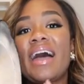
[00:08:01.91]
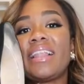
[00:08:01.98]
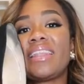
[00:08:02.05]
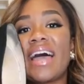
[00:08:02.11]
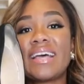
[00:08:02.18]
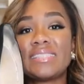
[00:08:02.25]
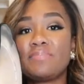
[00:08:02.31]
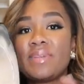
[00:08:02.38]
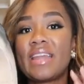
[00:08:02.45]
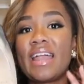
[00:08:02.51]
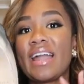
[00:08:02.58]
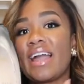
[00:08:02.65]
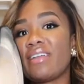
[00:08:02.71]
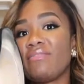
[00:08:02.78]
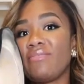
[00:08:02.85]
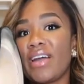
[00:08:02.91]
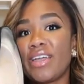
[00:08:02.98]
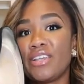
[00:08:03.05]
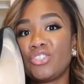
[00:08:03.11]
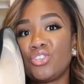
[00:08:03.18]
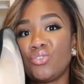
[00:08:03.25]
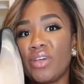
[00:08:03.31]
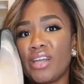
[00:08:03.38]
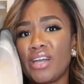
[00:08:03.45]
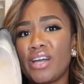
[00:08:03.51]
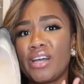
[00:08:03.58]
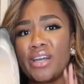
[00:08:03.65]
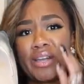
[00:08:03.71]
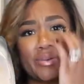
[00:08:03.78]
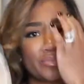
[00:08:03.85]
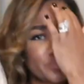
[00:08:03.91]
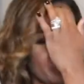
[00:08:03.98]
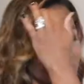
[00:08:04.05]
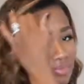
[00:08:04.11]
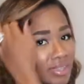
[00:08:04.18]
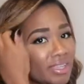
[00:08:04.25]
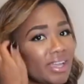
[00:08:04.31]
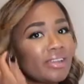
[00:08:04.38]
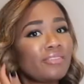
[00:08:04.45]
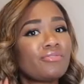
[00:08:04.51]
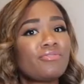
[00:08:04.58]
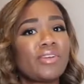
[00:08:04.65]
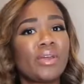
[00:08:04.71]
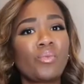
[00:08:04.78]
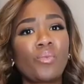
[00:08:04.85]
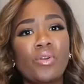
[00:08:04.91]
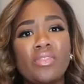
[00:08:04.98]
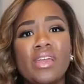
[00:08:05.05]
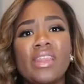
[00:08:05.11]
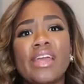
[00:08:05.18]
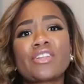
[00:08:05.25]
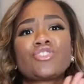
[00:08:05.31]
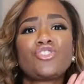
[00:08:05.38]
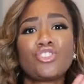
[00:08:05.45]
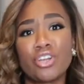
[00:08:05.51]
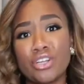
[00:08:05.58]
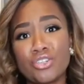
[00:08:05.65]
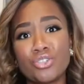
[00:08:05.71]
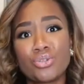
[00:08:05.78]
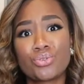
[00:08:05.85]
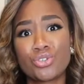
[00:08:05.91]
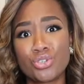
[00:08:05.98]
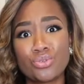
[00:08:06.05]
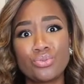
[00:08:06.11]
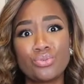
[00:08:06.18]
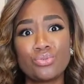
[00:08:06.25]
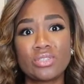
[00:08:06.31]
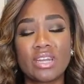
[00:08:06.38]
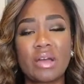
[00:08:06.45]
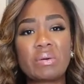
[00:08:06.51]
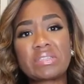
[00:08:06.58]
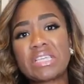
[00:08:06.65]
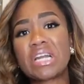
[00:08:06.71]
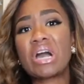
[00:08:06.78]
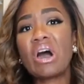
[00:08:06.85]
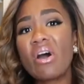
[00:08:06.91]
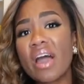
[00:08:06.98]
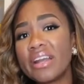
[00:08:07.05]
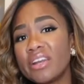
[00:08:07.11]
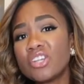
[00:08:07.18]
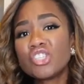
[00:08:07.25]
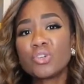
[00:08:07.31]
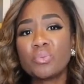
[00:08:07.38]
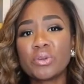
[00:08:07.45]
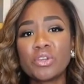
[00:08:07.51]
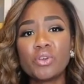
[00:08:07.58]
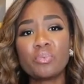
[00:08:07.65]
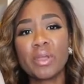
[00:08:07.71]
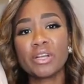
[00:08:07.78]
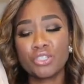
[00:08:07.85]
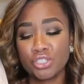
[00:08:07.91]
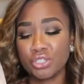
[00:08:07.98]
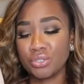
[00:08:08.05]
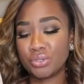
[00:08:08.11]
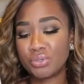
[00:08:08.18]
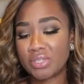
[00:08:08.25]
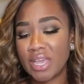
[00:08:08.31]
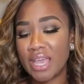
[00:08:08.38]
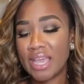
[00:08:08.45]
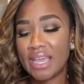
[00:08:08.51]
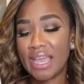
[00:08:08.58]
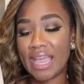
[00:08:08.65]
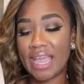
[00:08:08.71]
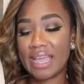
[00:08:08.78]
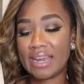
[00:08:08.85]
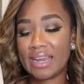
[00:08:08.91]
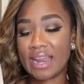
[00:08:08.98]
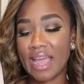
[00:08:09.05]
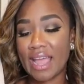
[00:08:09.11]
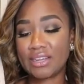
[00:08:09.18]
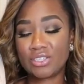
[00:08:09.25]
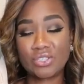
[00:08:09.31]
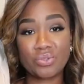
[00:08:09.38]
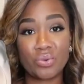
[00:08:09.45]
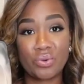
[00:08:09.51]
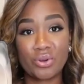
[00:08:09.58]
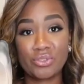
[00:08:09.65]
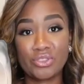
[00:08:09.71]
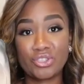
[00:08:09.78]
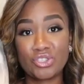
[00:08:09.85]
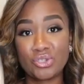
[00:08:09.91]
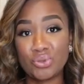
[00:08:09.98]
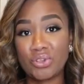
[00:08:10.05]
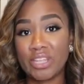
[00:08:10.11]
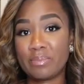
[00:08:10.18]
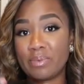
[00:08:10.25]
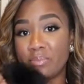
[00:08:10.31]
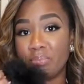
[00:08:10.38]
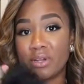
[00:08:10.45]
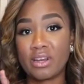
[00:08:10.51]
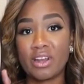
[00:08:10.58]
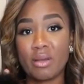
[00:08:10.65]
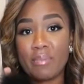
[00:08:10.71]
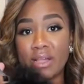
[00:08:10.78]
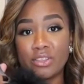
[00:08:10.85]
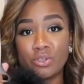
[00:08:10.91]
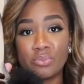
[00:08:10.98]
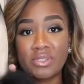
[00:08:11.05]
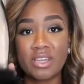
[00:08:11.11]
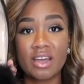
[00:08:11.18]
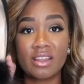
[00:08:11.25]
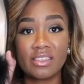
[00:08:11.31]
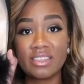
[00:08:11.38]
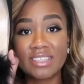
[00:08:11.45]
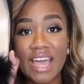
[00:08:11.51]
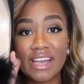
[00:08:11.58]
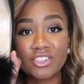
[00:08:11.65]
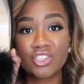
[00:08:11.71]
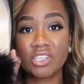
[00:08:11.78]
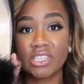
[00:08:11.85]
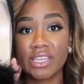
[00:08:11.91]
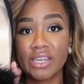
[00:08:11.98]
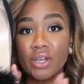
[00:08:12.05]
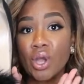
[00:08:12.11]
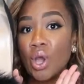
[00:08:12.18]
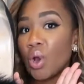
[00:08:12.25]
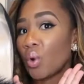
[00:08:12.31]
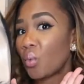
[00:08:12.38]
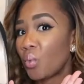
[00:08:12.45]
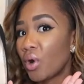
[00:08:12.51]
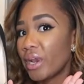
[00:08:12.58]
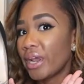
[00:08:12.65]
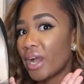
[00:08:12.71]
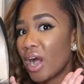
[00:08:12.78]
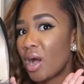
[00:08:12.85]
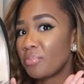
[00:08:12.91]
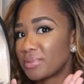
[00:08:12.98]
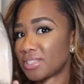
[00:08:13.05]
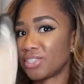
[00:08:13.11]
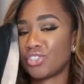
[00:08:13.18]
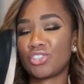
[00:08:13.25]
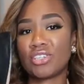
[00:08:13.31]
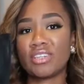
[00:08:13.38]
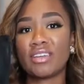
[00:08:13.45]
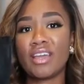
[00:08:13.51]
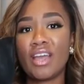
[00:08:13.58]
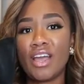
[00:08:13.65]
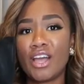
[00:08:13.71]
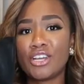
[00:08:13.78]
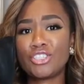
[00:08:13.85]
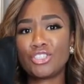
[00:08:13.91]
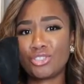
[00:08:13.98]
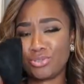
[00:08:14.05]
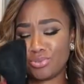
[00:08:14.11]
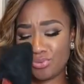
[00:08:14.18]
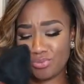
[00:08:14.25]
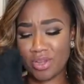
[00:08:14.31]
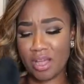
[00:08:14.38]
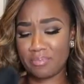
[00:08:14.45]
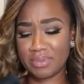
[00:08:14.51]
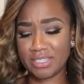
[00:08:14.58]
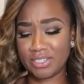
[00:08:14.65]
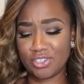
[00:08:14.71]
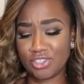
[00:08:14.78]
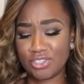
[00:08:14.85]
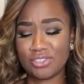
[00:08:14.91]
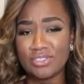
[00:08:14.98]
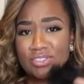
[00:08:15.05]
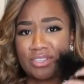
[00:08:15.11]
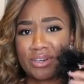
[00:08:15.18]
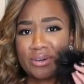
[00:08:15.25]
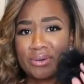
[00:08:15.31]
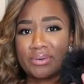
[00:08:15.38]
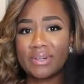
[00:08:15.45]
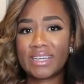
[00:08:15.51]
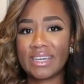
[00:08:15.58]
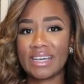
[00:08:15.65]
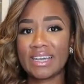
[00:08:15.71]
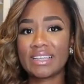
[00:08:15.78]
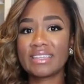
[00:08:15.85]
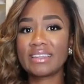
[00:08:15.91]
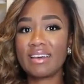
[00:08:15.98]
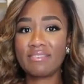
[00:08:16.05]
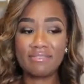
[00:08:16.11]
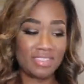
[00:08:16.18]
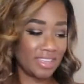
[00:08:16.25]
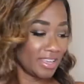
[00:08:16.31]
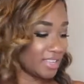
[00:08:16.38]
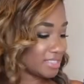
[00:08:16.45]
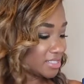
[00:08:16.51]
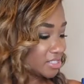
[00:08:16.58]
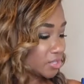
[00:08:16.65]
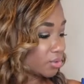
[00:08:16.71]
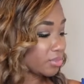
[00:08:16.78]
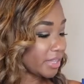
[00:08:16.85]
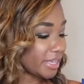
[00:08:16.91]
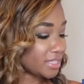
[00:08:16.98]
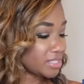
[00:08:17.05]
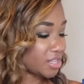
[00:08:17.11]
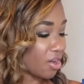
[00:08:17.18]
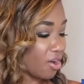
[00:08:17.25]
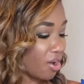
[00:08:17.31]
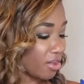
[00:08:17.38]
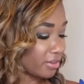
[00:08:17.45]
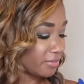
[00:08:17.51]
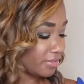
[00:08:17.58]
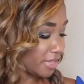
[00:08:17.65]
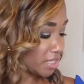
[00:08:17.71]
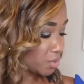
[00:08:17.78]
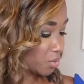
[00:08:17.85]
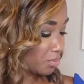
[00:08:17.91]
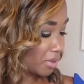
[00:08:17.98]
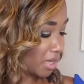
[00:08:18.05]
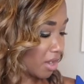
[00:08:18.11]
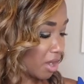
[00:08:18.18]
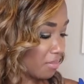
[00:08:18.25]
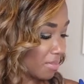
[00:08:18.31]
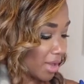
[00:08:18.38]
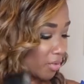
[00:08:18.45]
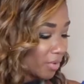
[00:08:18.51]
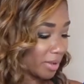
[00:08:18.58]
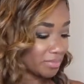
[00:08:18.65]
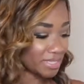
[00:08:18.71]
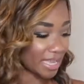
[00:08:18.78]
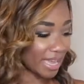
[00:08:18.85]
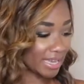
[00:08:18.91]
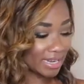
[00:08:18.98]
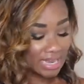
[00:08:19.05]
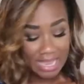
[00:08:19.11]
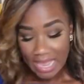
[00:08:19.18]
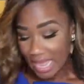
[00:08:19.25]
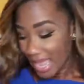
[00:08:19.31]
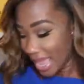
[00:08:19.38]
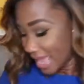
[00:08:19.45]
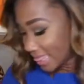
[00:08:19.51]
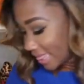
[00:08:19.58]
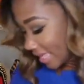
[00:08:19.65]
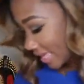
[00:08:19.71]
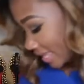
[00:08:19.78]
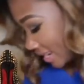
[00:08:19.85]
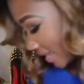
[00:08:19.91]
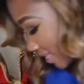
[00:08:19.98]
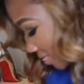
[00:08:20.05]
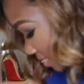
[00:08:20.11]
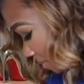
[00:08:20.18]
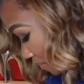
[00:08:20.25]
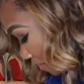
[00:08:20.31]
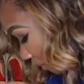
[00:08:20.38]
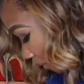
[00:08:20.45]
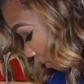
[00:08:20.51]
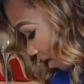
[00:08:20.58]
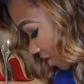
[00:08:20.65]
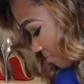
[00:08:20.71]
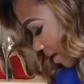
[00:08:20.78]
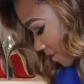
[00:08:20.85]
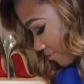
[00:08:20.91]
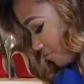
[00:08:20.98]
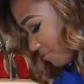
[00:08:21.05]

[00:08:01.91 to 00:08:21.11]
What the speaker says: last minute I got invited to like an event where they like judge your shoes, and I was like, oh, I need a super cute pair of shoes. And I just ordered this shoe clip and put it on my Louboutin, and these actually like won a shoe competition. So love these. And so links to all of these will be on my website. And then one of my